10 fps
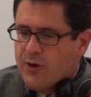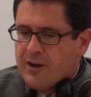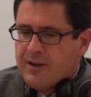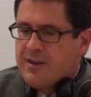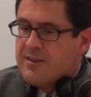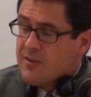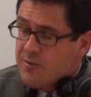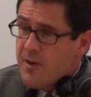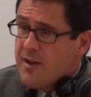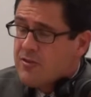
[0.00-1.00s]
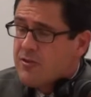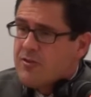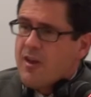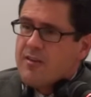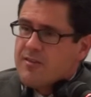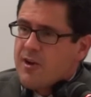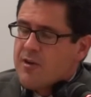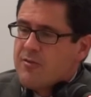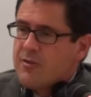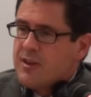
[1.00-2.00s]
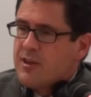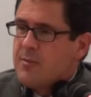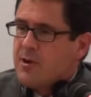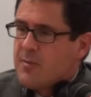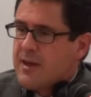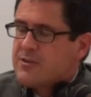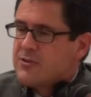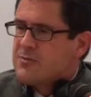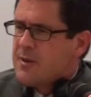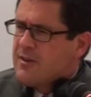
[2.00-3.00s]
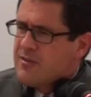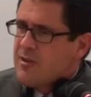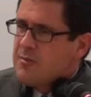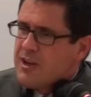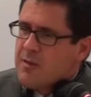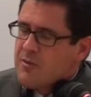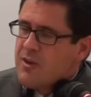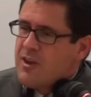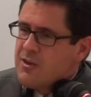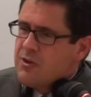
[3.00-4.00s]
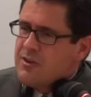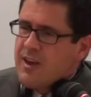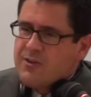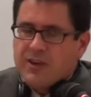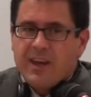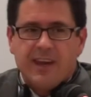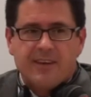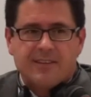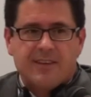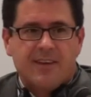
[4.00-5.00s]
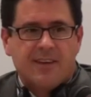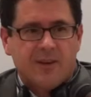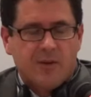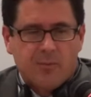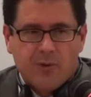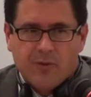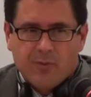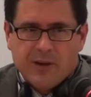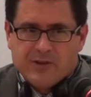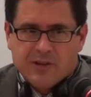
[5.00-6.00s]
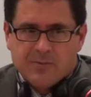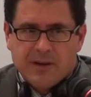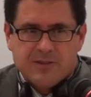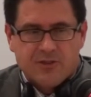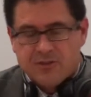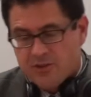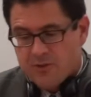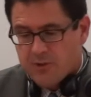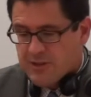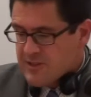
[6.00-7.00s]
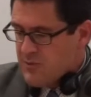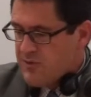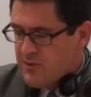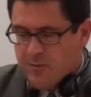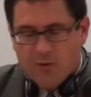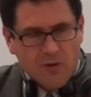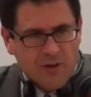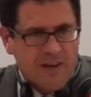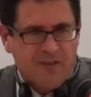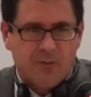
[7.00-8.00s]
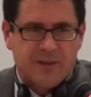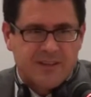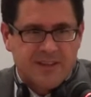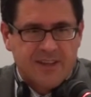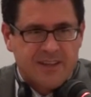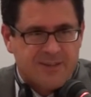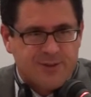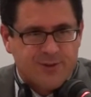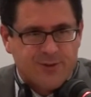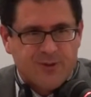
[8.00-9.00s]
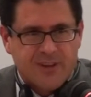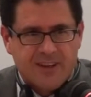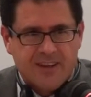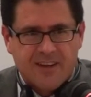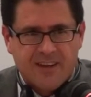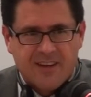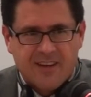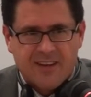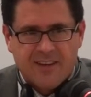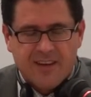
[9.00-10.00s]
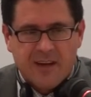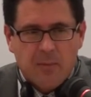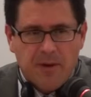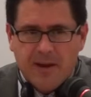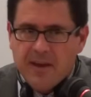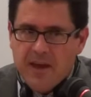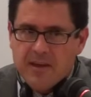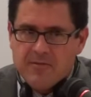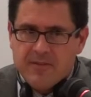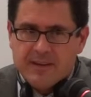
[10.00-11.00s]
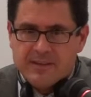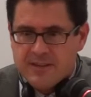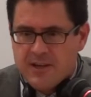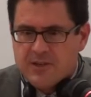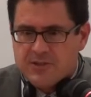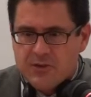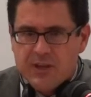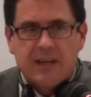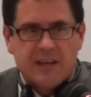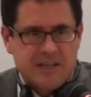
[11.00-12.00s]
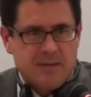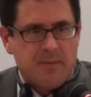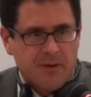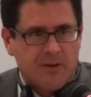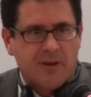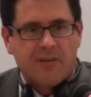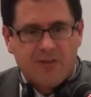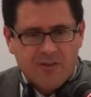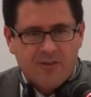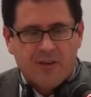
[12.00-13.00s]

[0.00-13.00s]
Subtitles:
for the sponsors as they are for the incubator managers, because sometimes you need to educate the project sponsor. So you bring someone from the local government to an NBIA event, so they can come up a learning